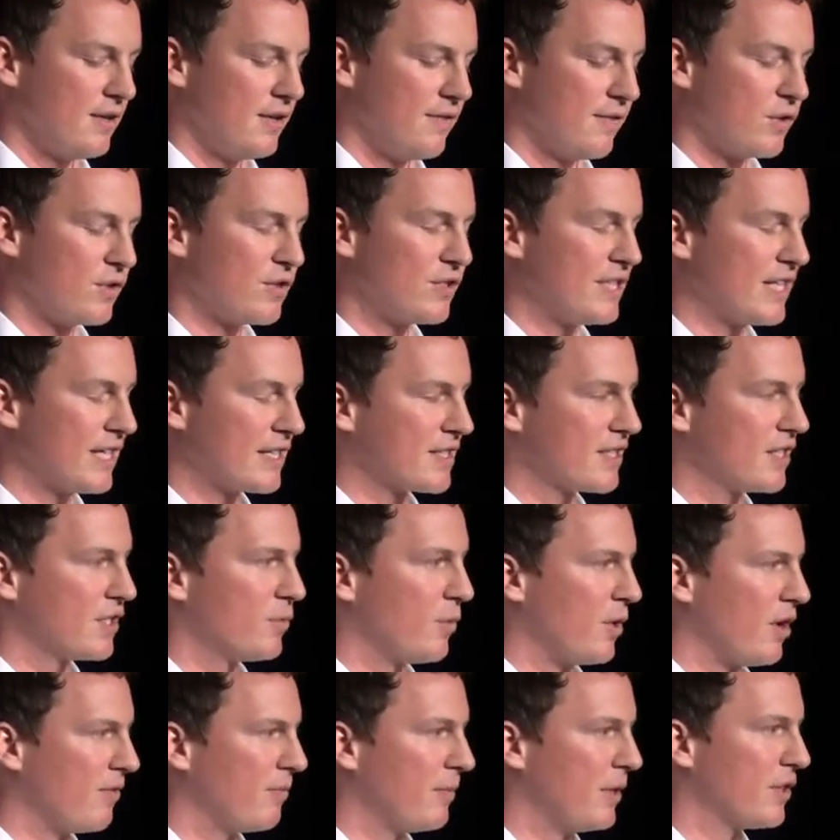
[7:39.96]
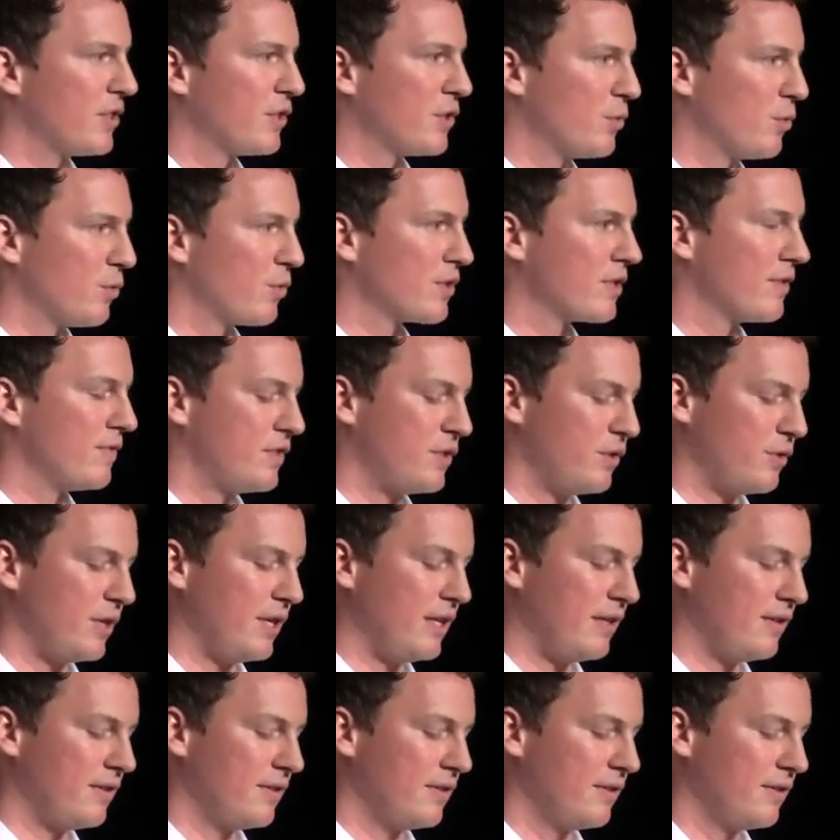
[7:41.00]
for 6 to 12-month tours of
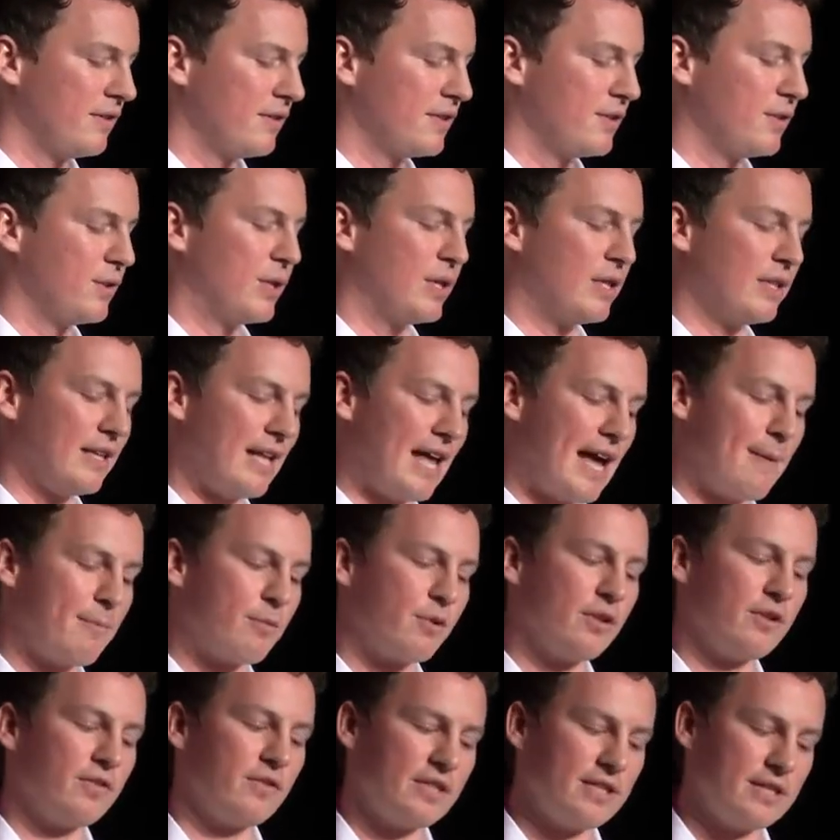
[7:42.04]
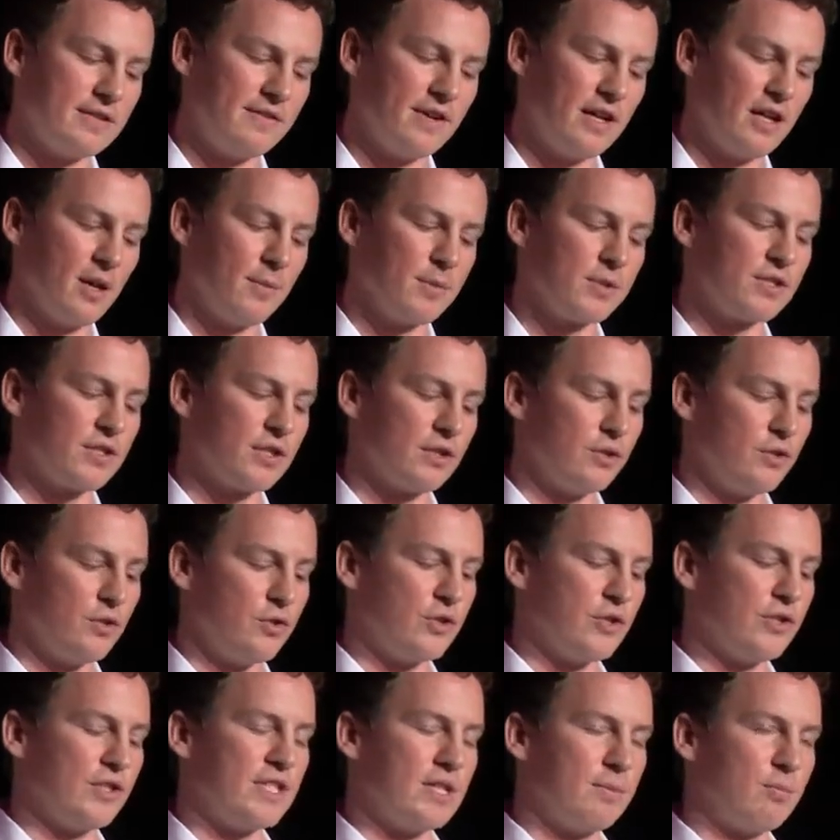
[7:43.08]
duty to collaboratively develop
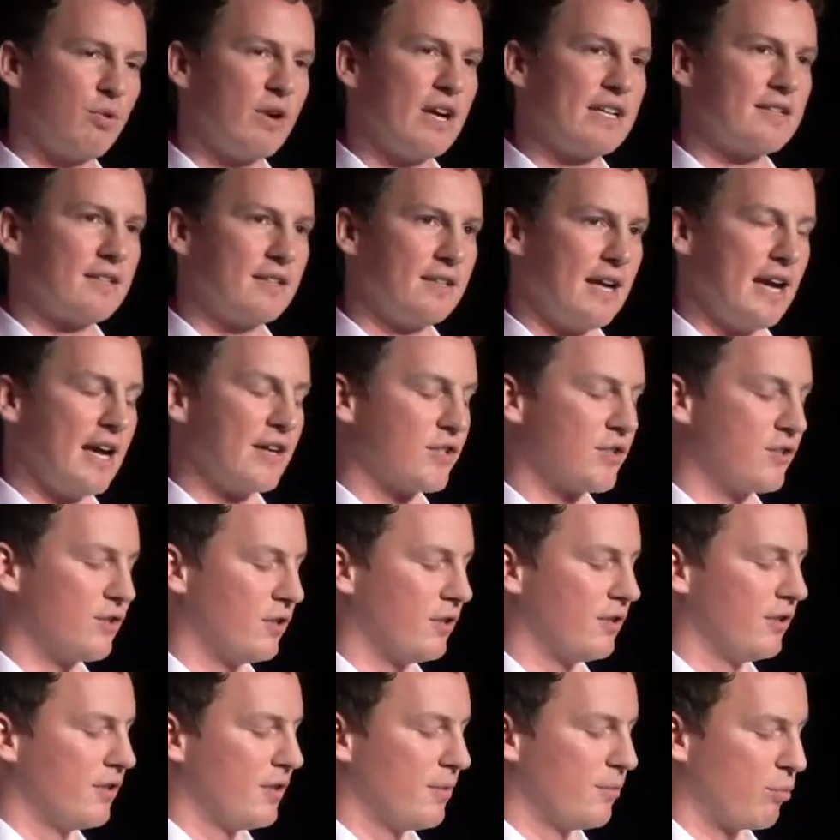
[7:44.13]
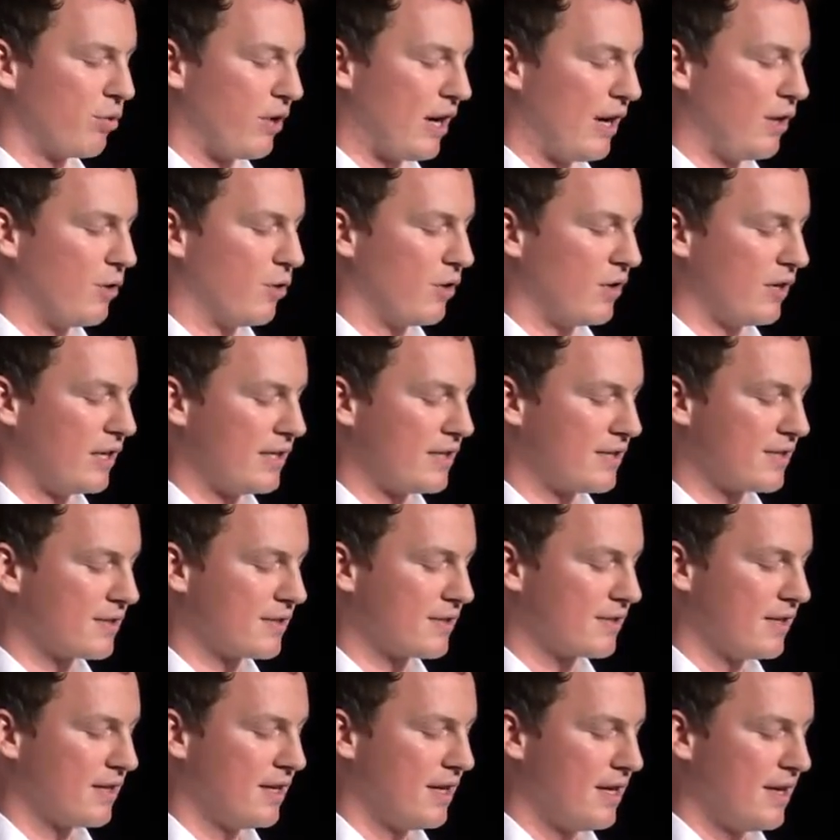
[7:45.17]
solutions to pressing national priorities.
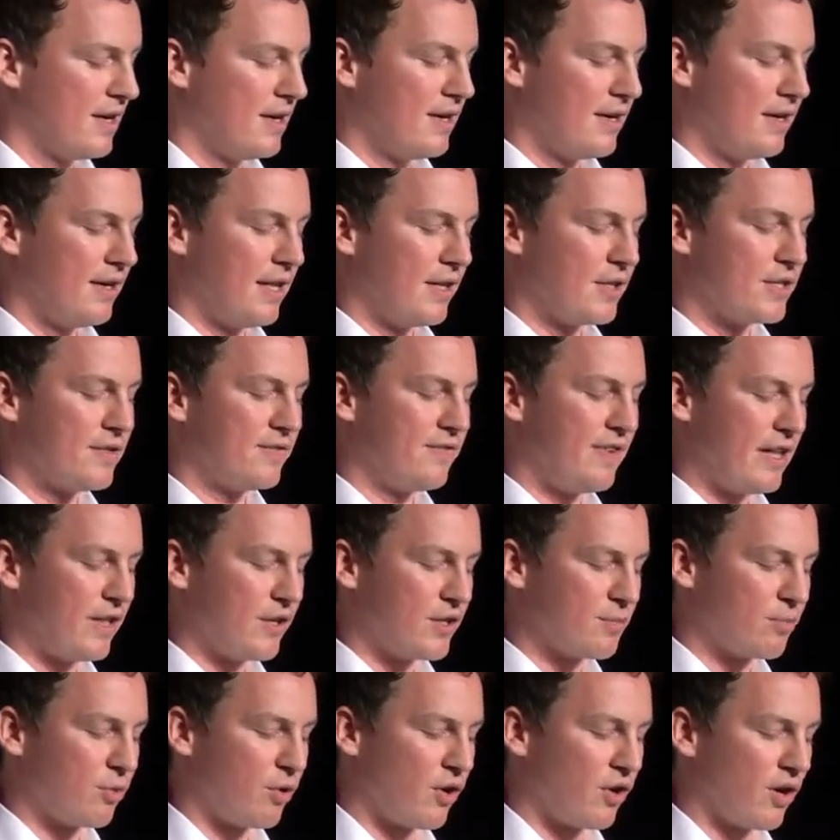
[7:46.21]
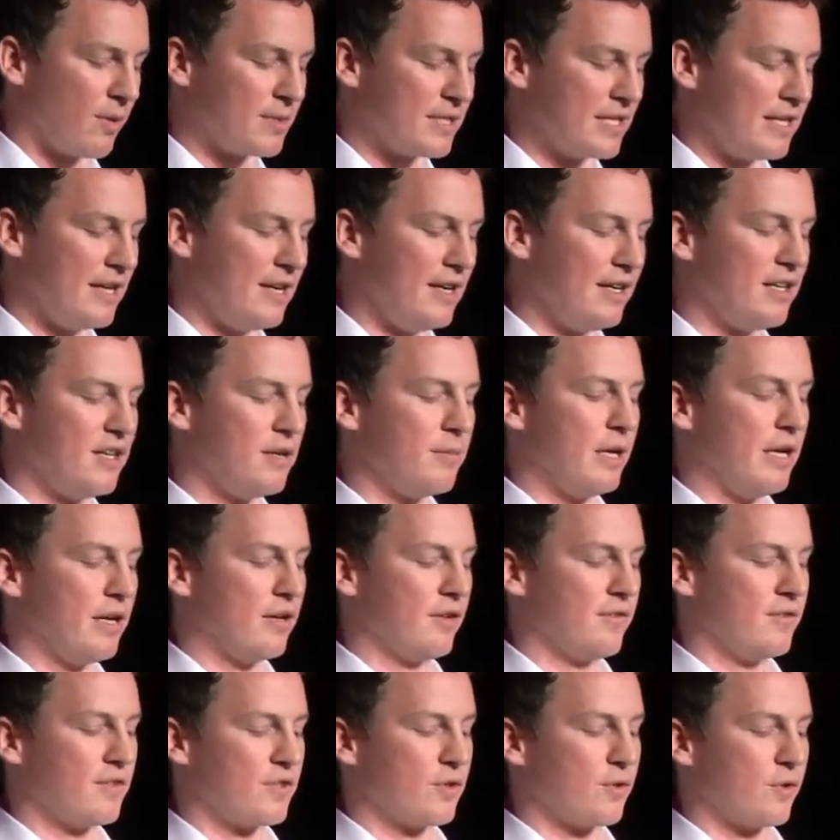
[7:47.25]
Now, this Fellows program is an incubator
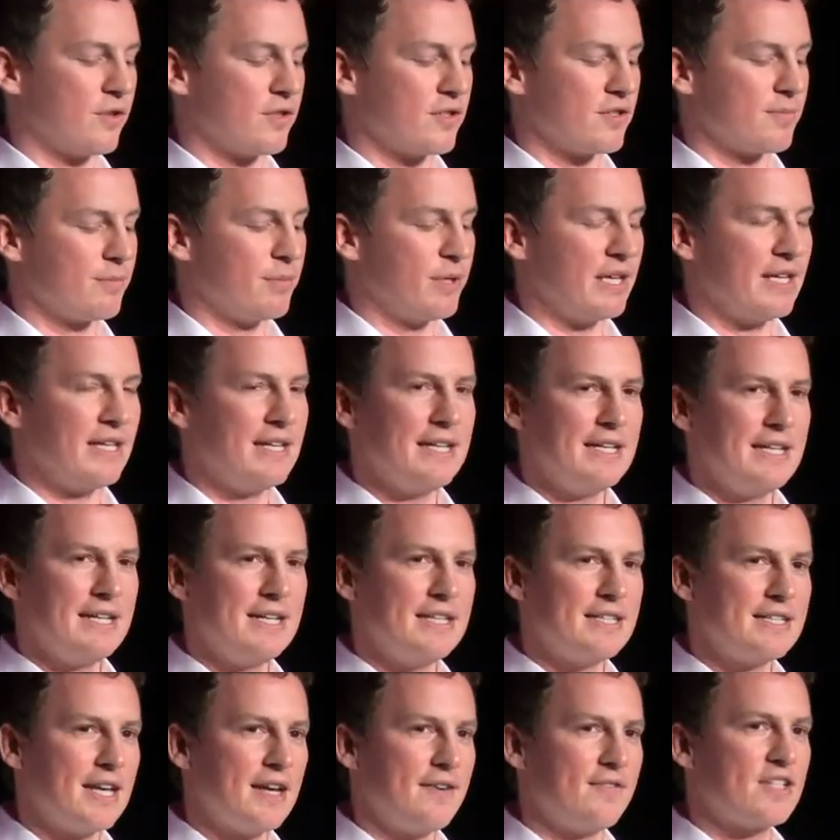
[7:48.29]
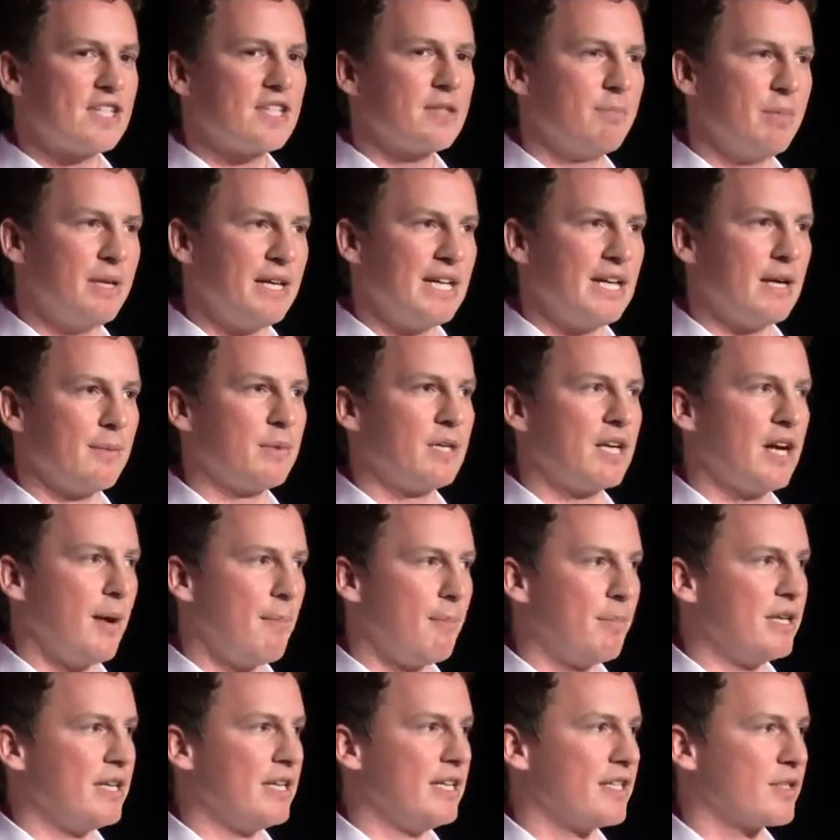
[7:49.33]
of sorts, but instead of spinning up
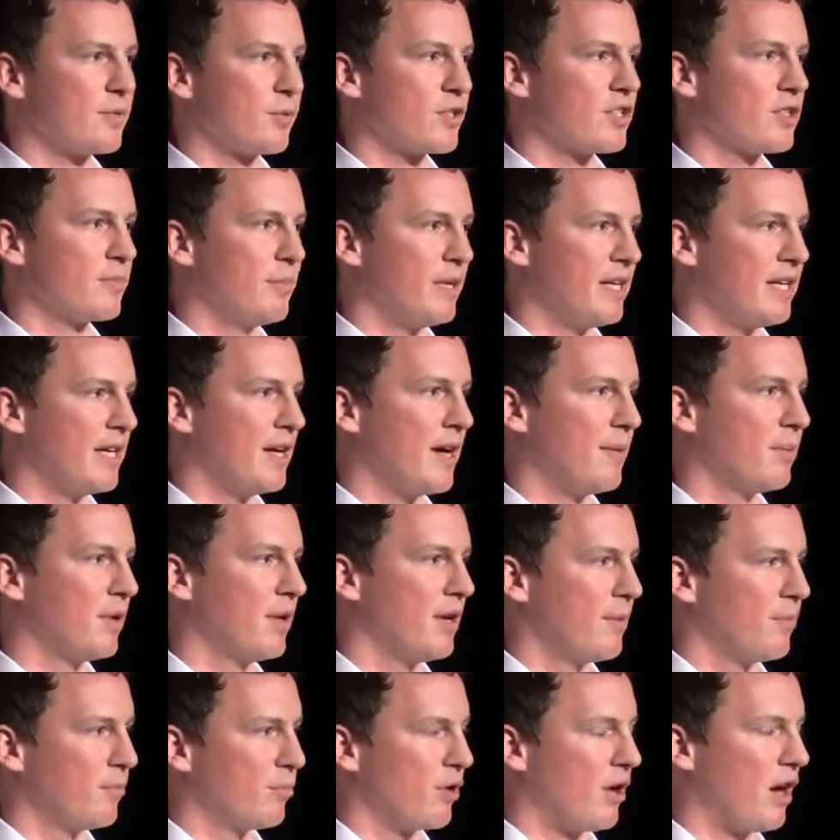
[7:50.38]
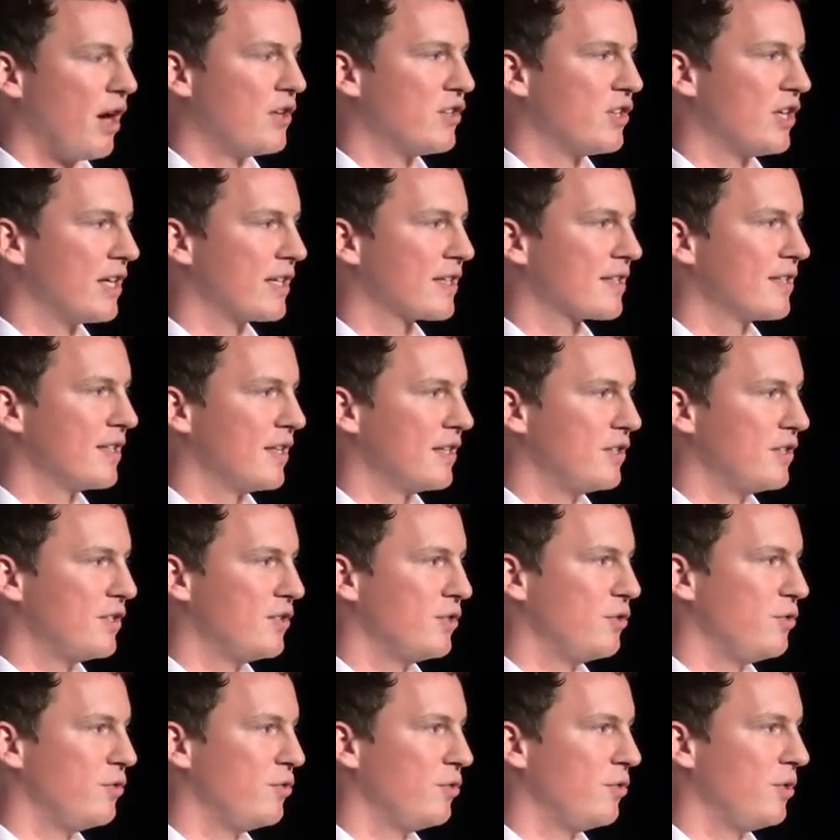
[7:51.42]
companies, we're spinning up projects that
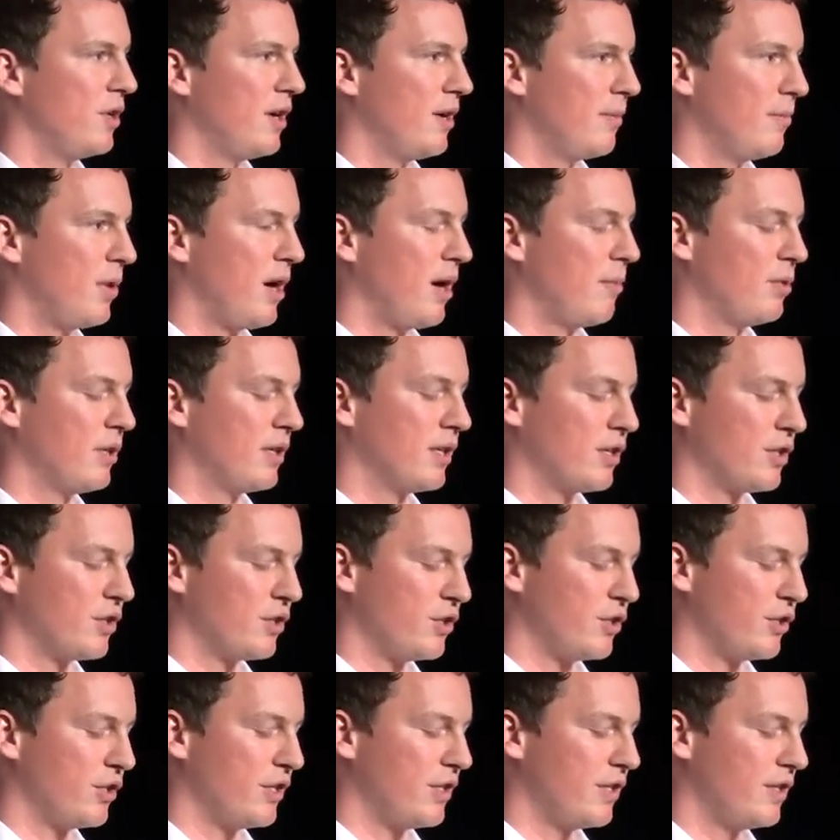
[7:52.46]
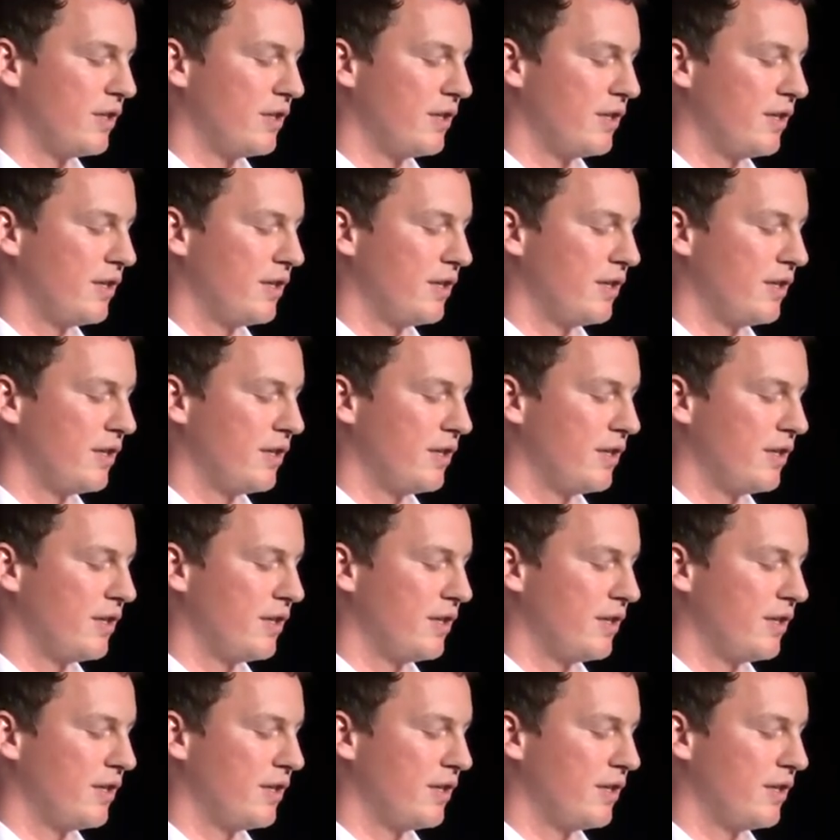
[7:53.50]
do public good,